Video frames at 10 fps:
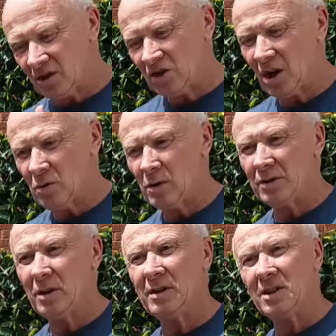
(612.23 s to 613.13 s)
So
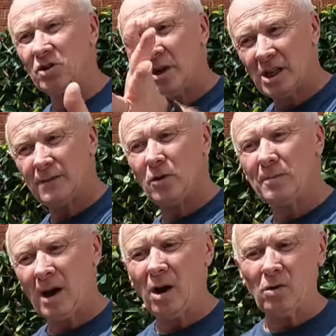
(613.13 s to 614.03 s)
worth doing. It's
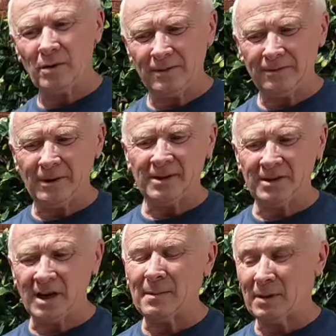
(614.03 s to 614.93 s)
transformed the whole of the
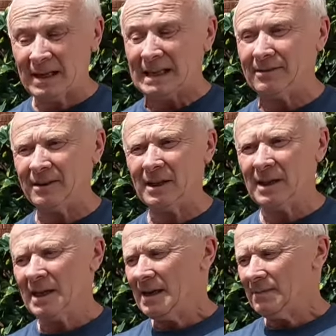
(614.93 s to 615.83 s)
front, I believe,
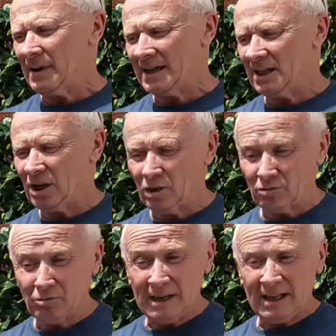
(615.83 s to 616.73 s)
making it look
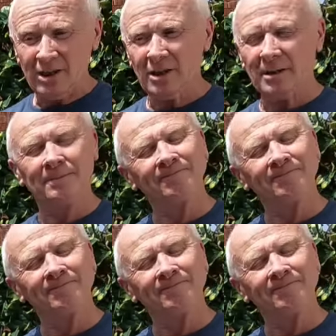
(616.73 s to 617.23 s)
really good.